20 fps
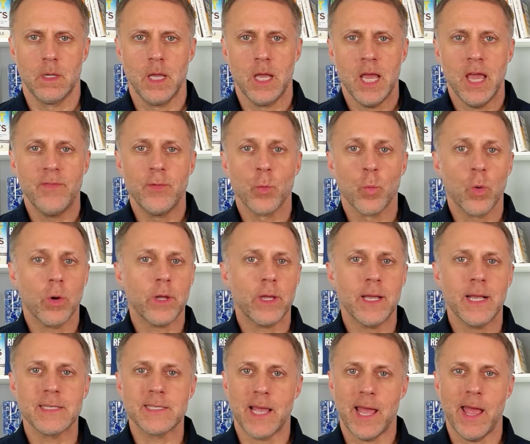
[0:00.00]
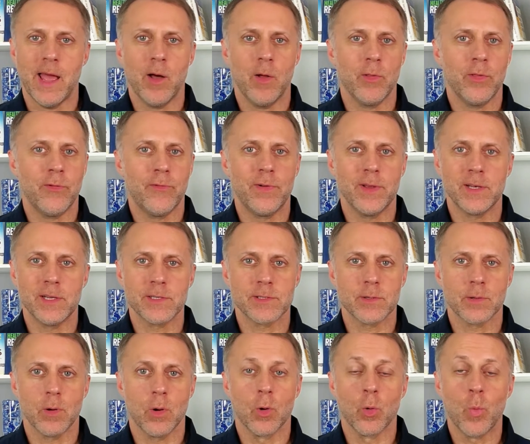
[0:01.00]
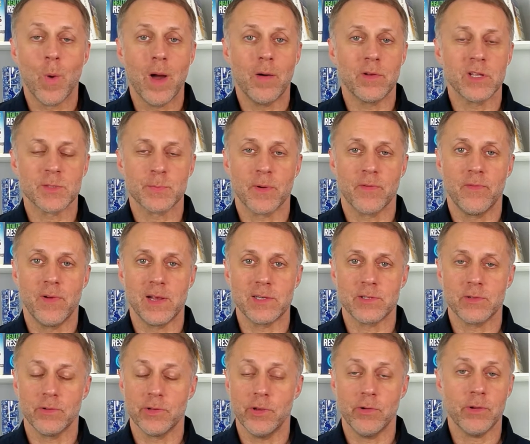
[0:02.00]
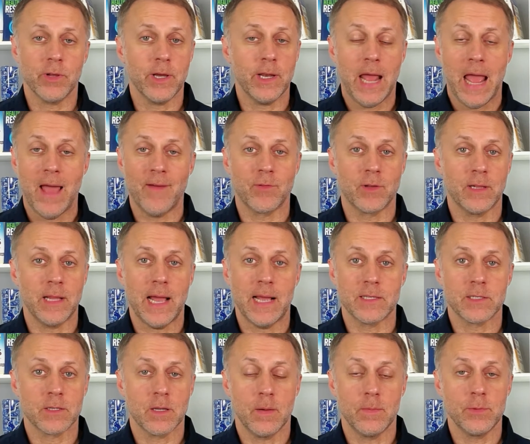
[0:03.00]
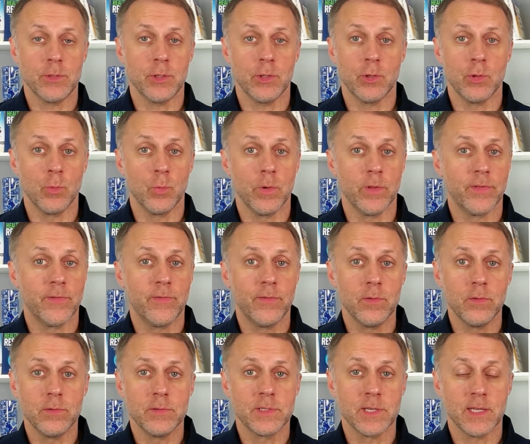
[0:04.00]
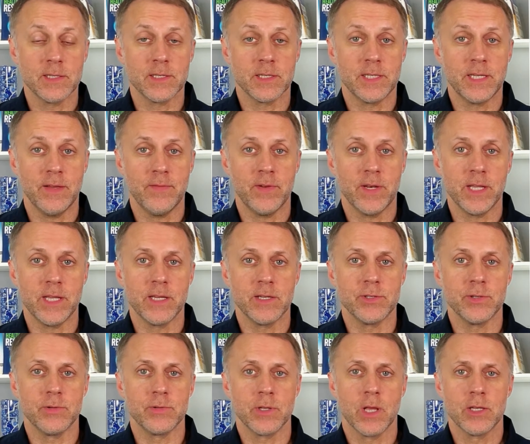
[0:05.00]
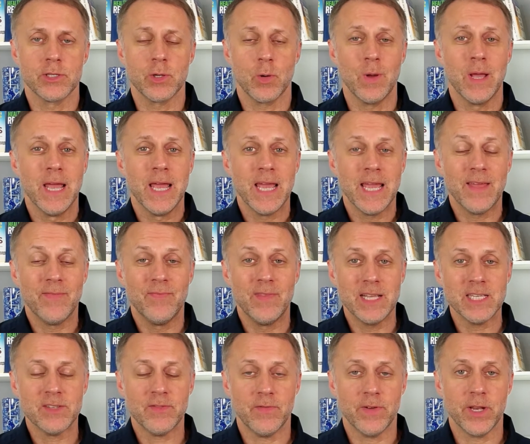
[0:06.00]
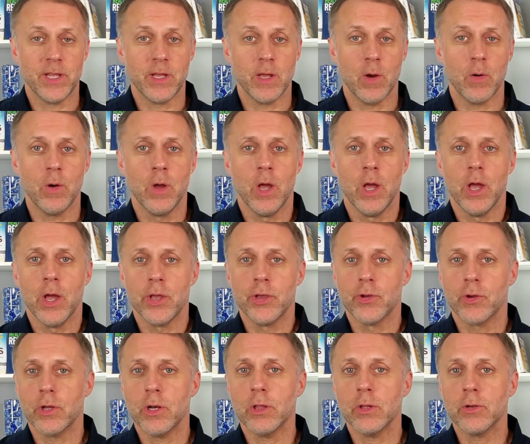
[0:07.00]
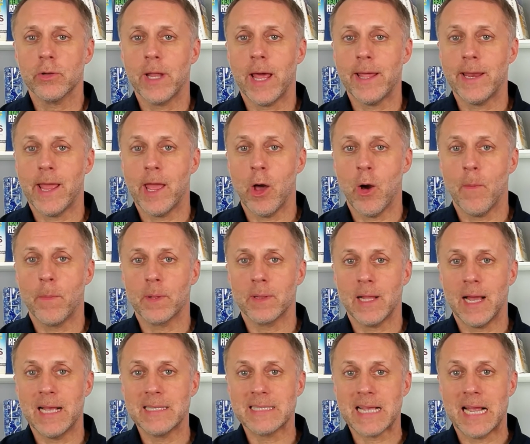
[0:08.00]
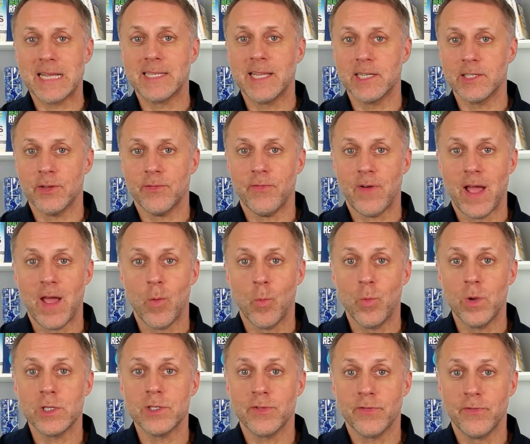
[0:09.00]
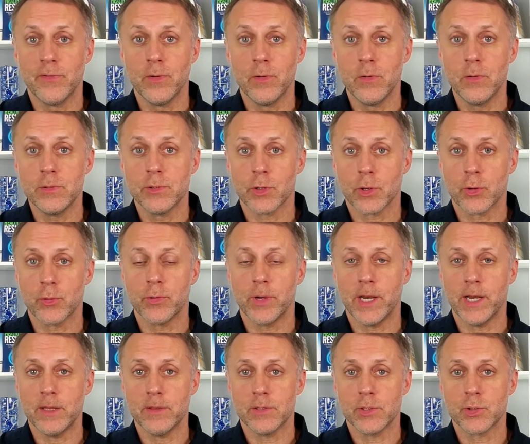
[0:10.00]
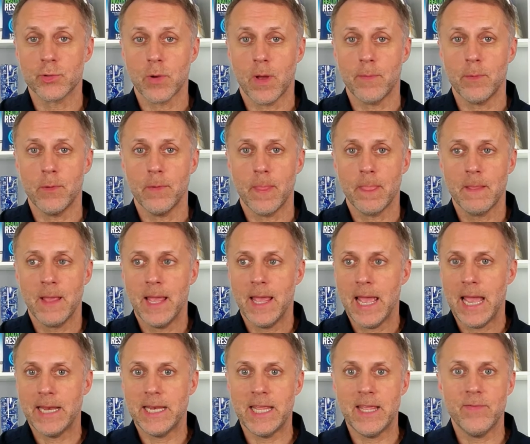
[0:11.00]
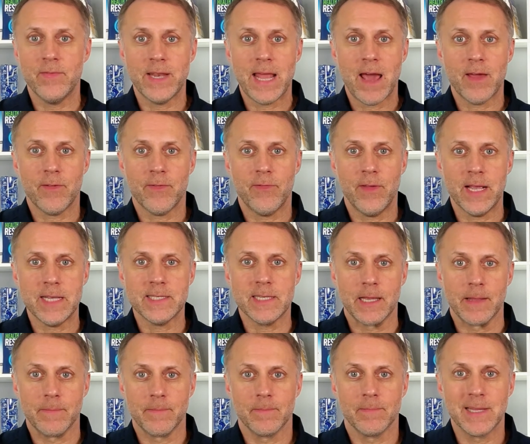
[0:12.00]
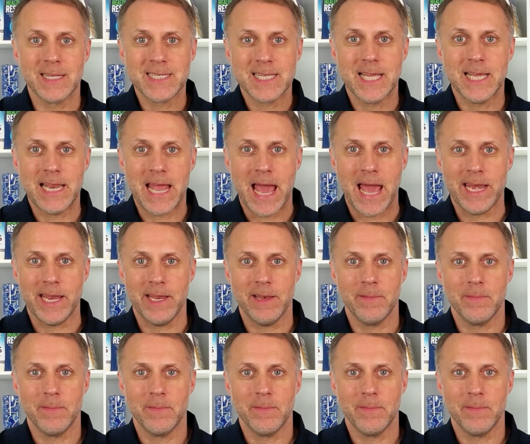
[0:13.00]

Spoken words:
If you're working as a health, fitness, or wellness professional, you're going to have clients come to you with food sensitivity issues. So in this video, you're going to learn how to help clients identify which foods are creating the trouble and even how to fix it. Let's get at it.